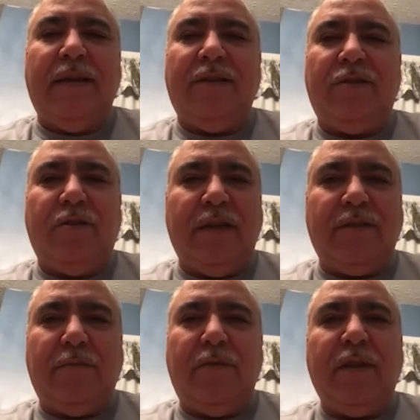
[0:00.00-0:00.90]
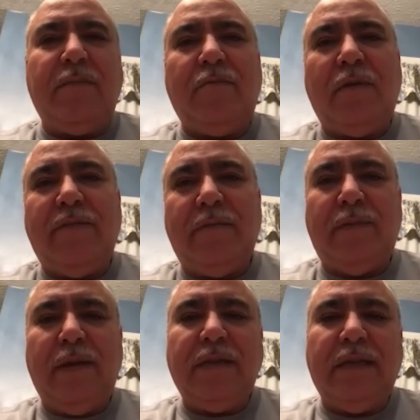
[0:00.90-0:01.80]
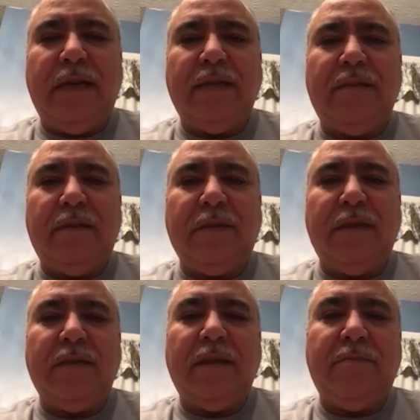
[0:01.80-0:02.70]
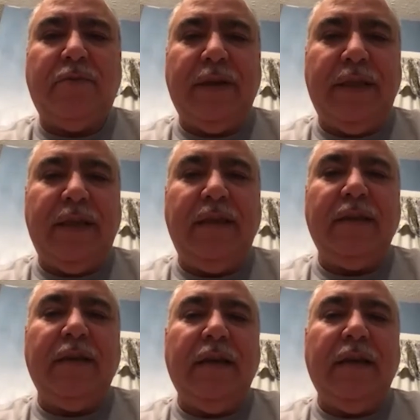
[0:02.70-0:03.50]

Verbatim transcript: shortness of breath. My wife complains that I sometimes stop breathing.